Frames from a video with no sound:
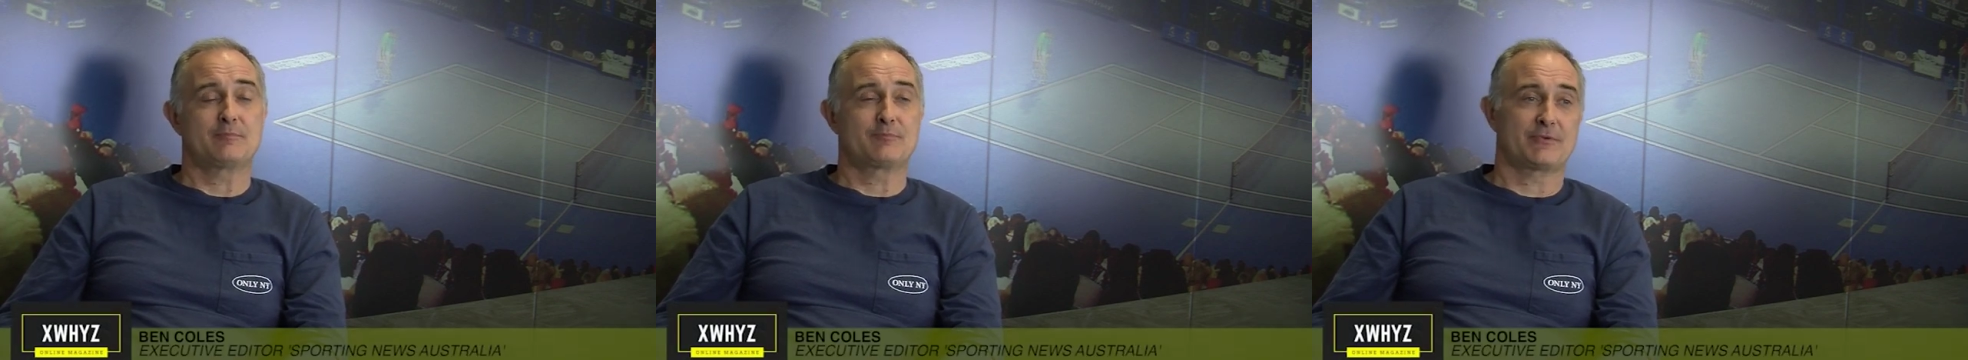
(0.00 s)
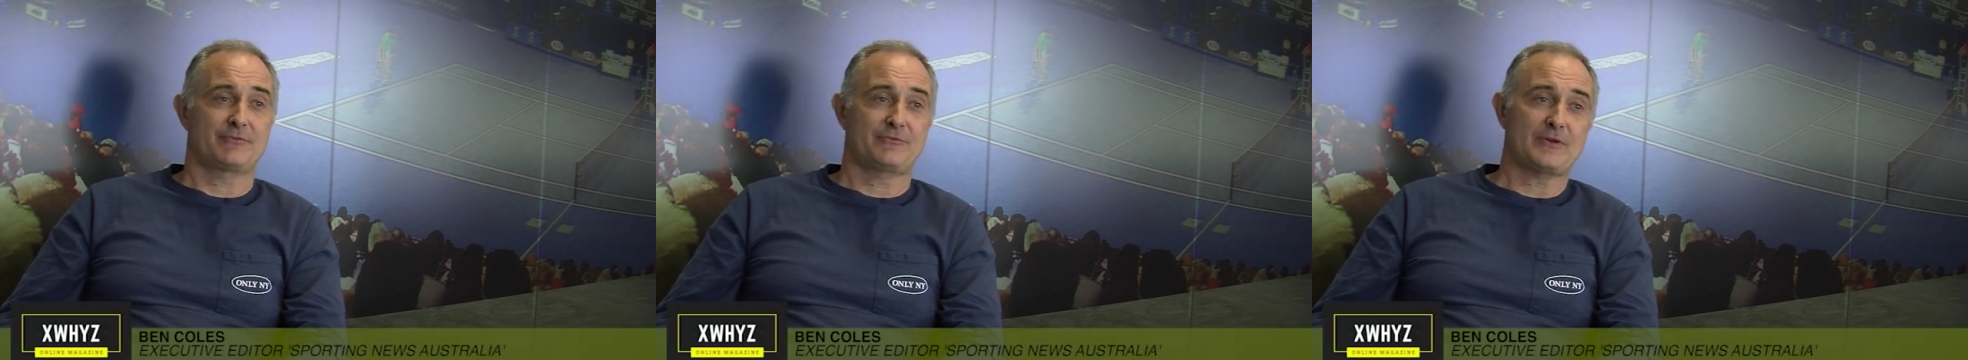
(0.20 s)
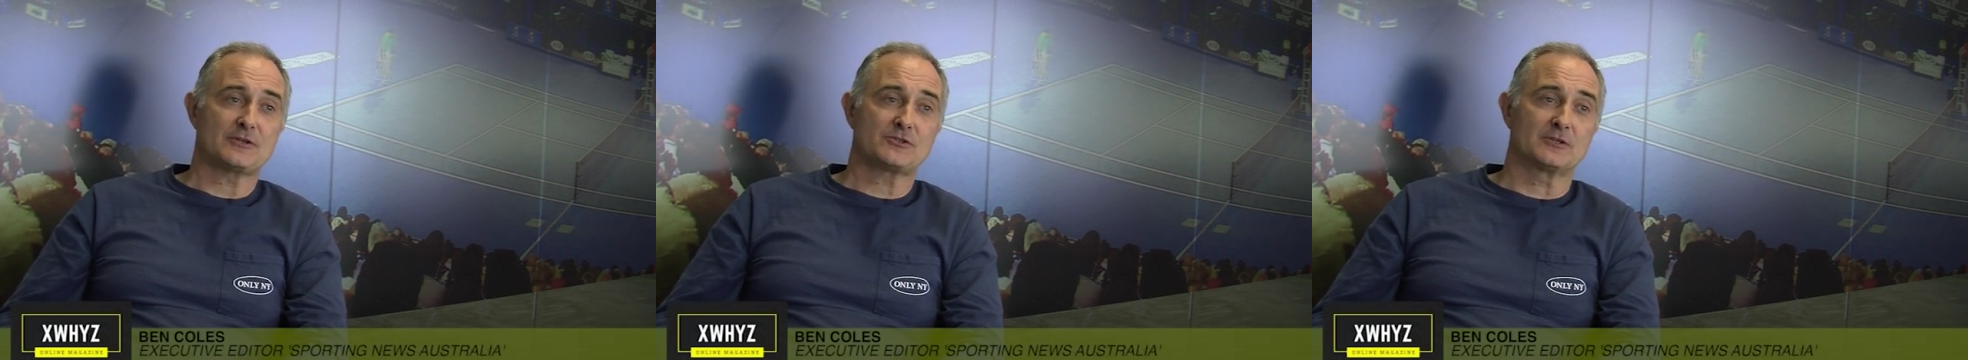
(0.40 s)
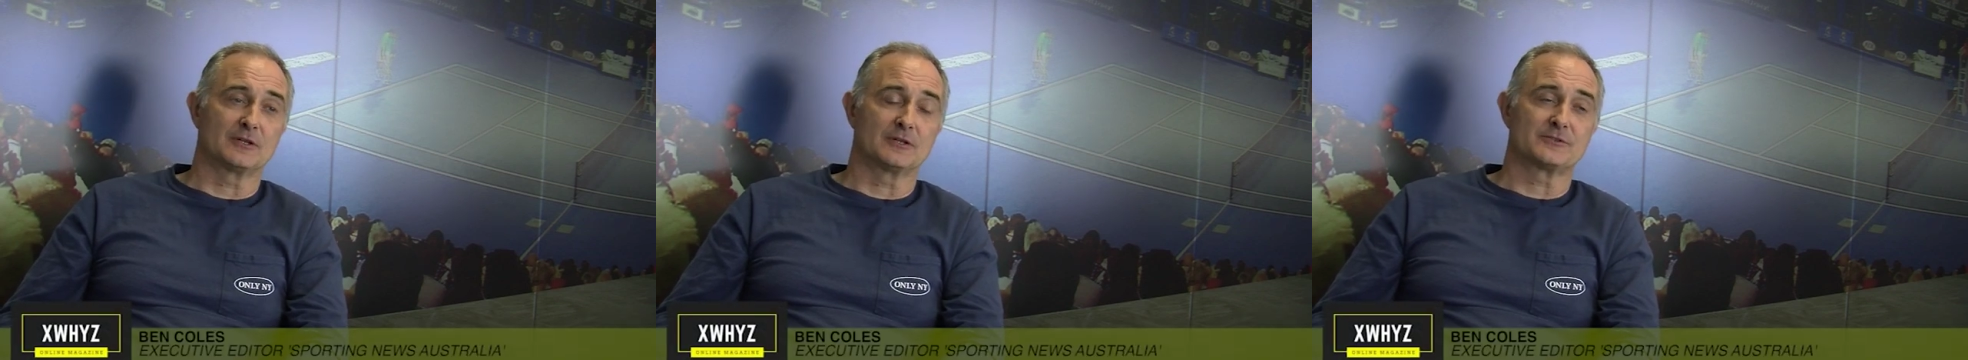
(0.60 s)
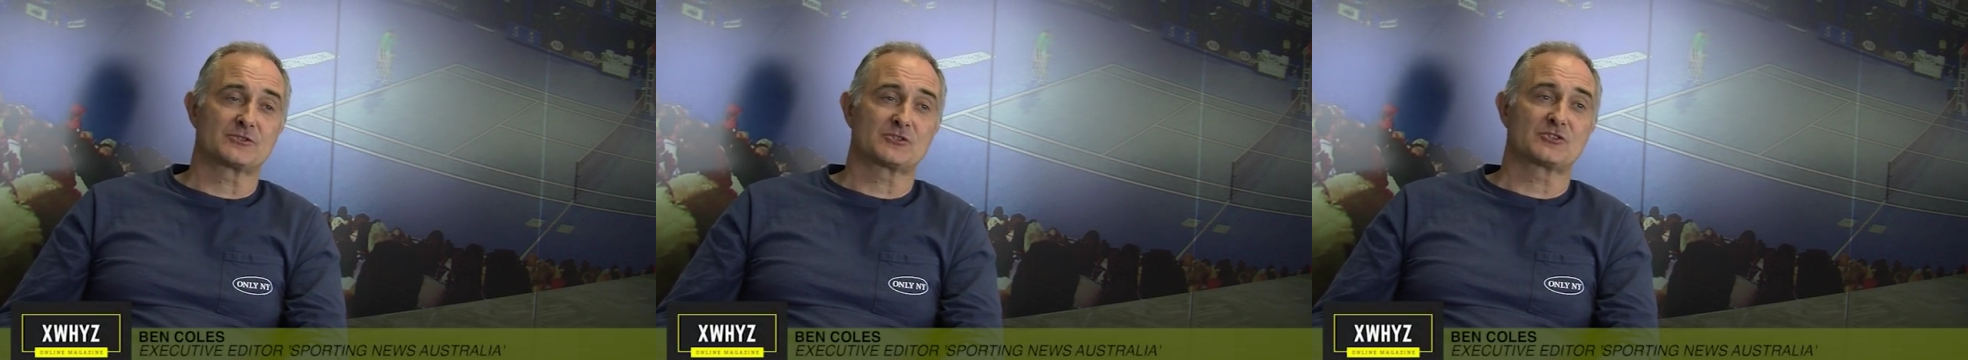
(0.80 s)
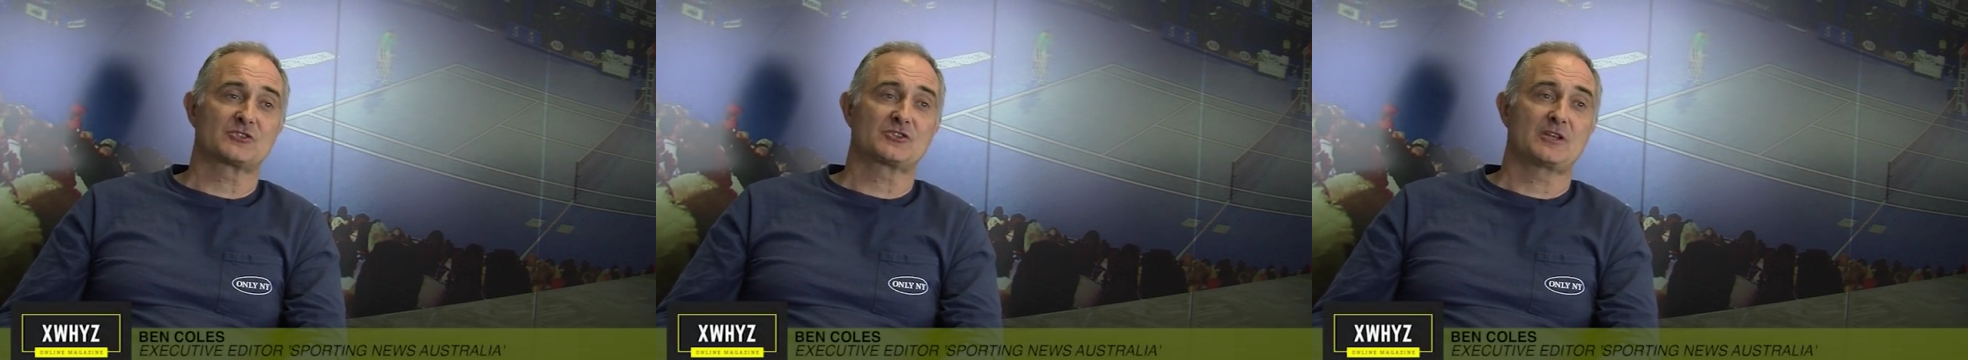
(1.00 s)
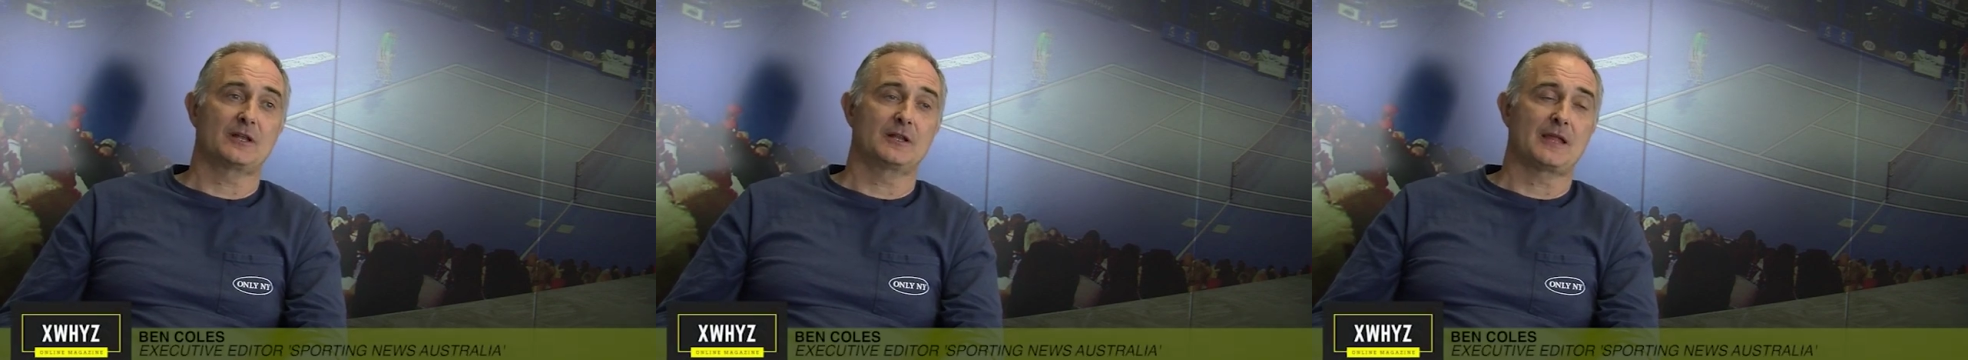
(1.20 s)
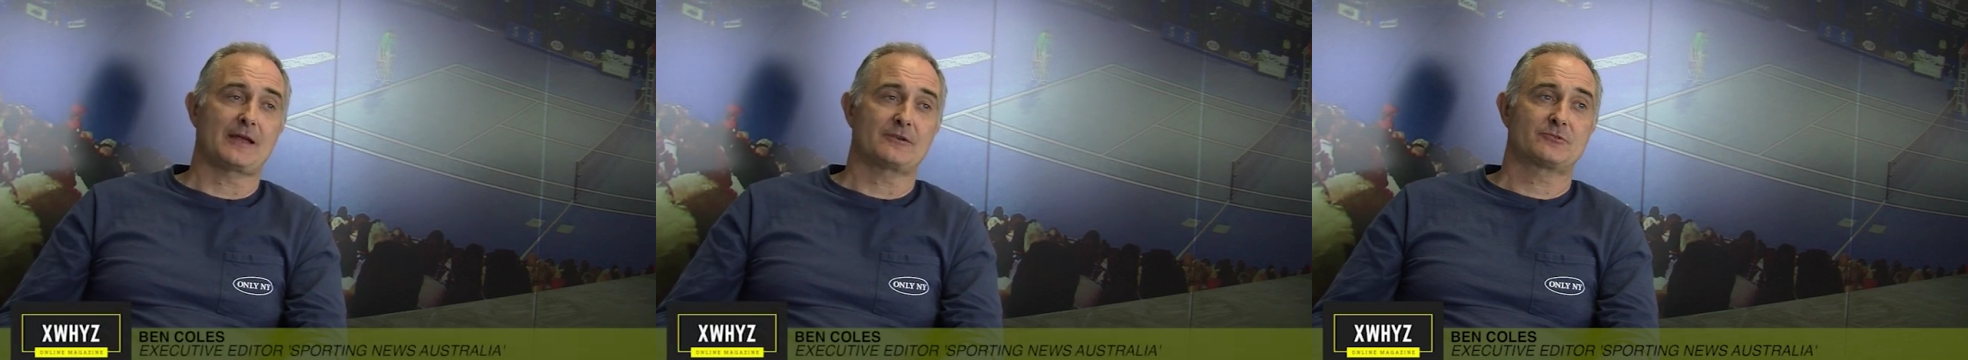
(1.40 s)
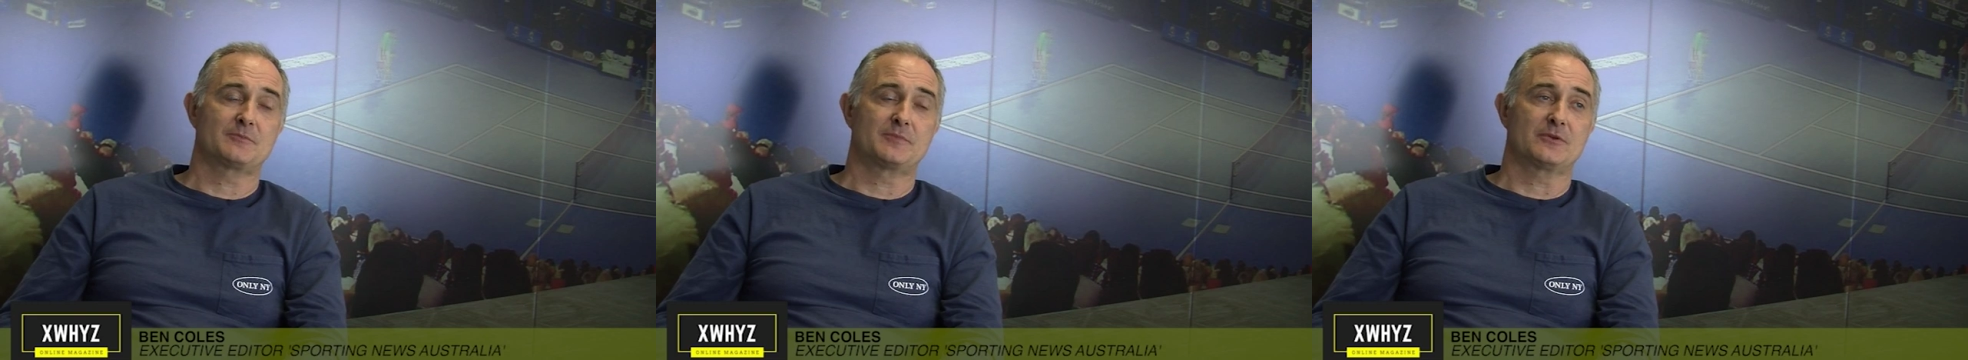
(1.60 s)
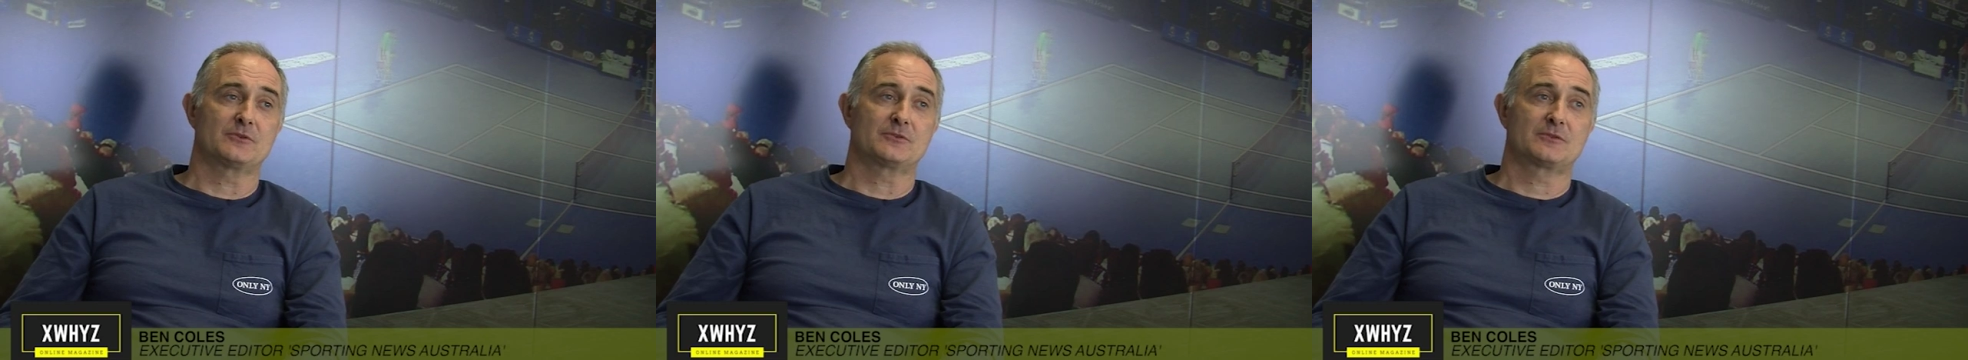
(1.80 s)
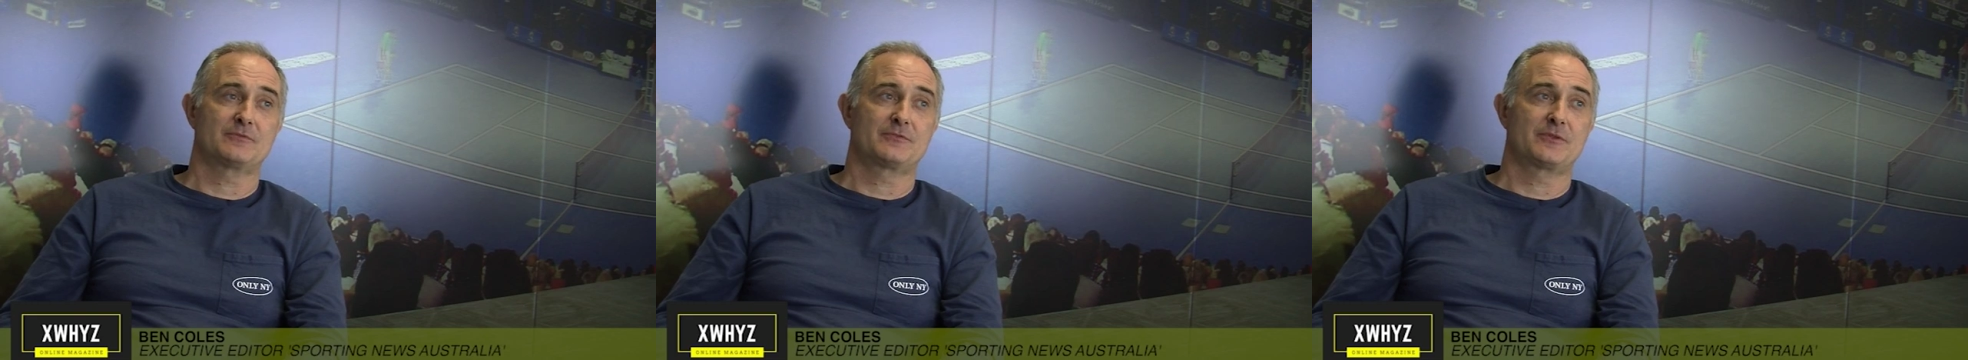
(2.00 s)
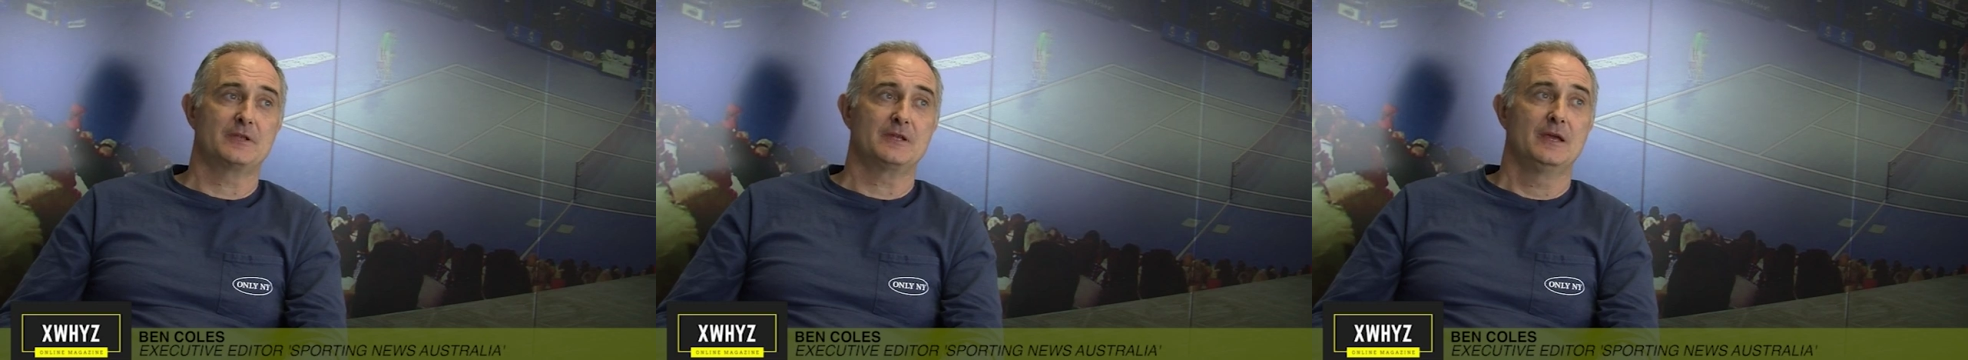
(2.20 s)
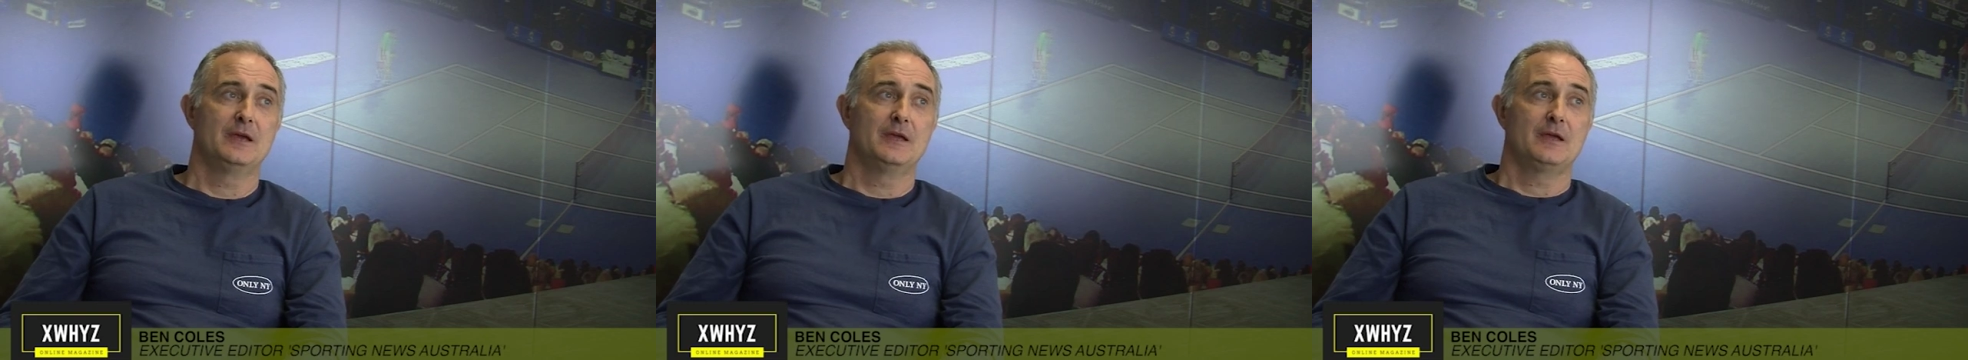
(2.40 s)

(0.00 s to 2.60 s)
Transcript: professional and skill attributes of the